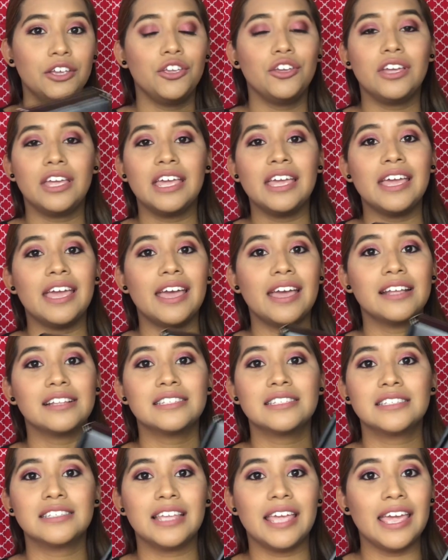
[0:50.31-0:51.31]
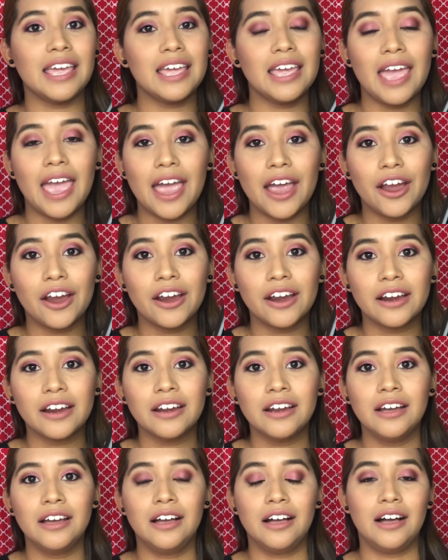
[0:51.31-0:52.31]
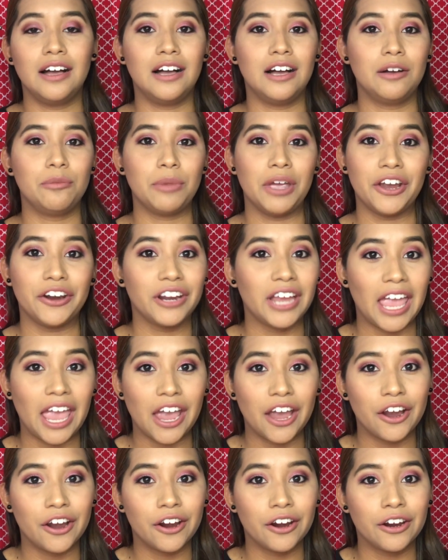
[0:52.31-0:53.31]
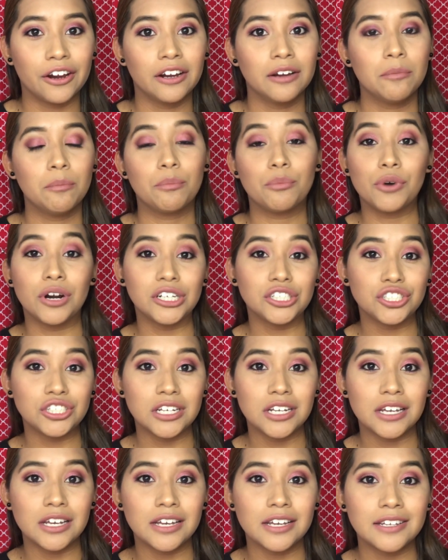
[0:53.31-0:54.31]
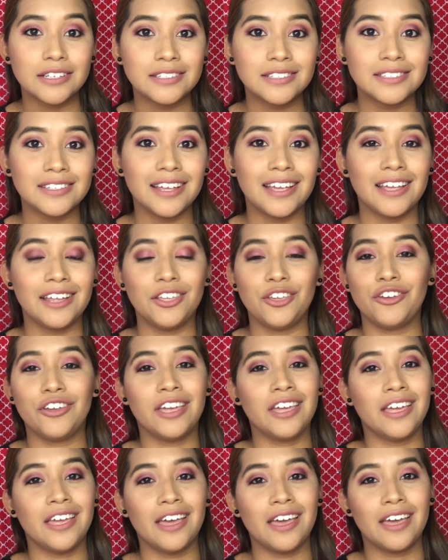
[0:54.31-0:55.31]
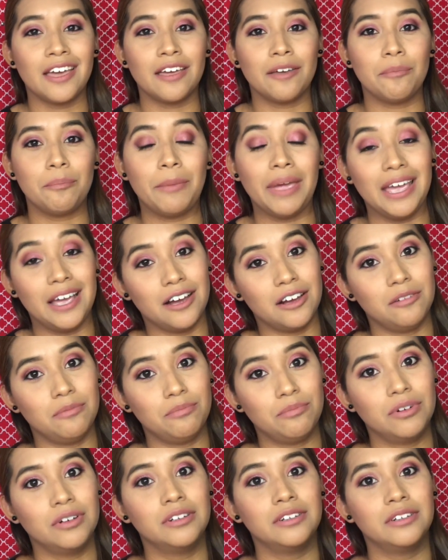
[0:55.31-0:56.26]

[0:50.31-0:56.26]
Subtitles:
You can get skincare, hair care, brushes, and you can get makeup.